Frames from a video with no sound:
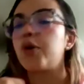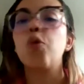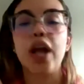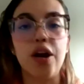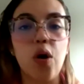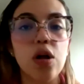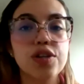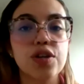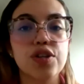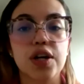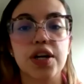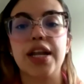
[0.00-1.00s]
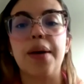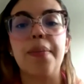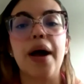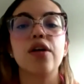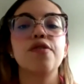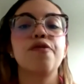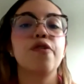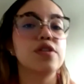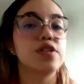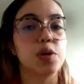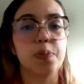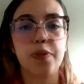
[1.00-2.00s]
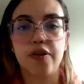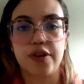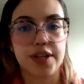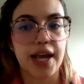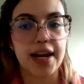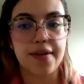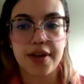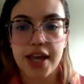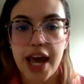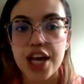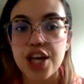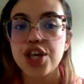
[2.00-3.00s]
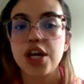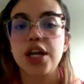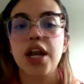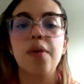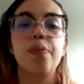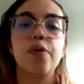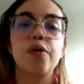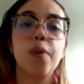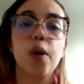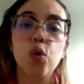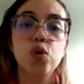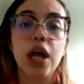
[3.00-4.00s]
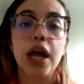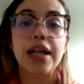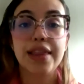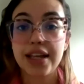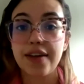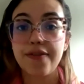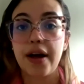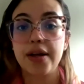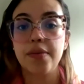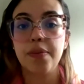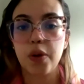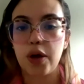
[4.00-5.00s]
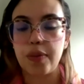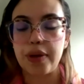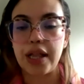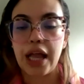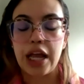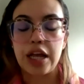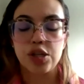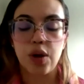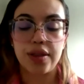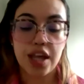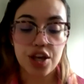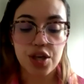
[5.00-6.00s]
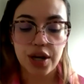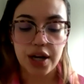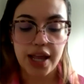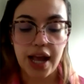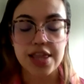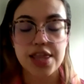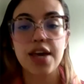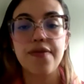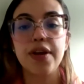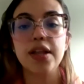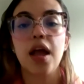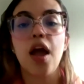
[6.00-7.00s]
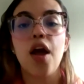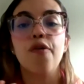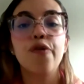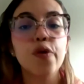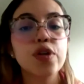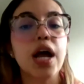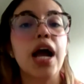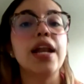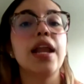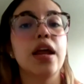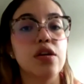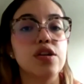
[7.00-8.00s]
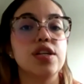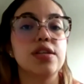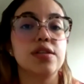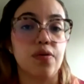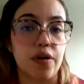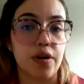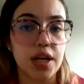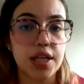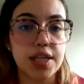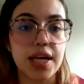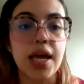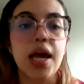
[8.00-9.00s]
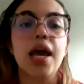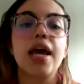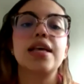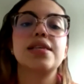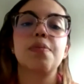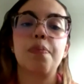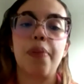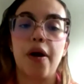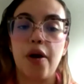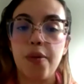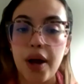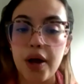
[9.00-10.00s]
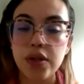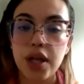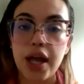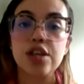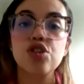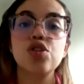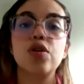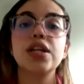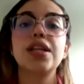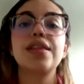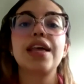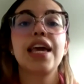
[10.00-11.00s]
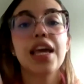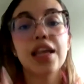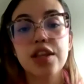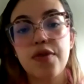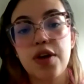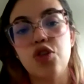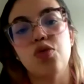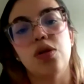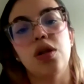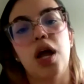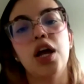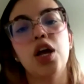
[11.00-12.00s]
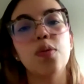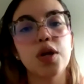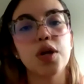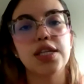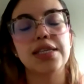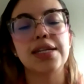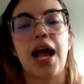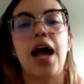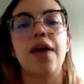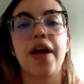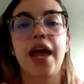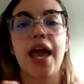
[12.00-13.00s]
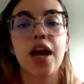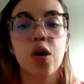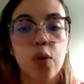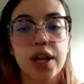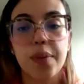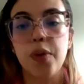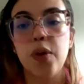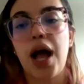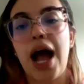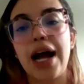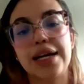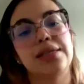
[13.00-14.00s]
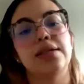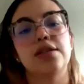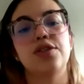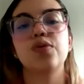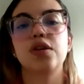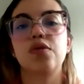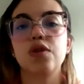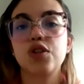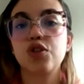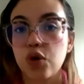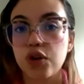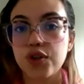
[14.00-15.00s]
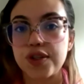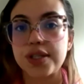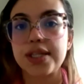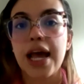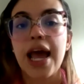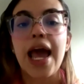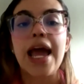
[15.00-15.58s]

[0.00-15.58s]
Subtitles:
we are also talking about foster poverty alleviation and promote dignified employment. So additionally, achieving food and energy sovereignty is paramount, ensuring that individuals and communities have equitable access to the resources